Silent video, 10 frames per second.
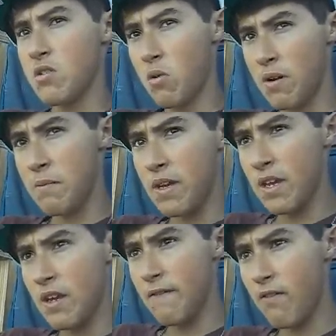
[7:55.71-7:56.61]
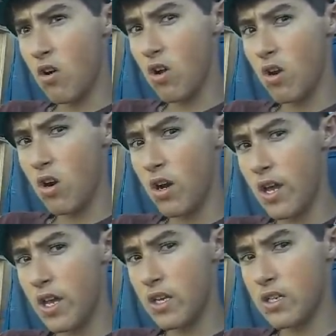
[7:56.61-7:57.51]
doing me for
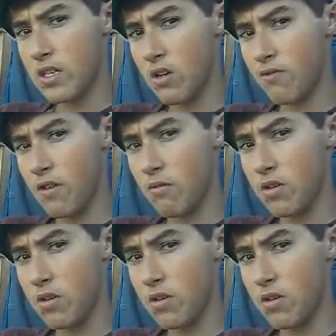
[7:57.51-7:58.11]
a selfie,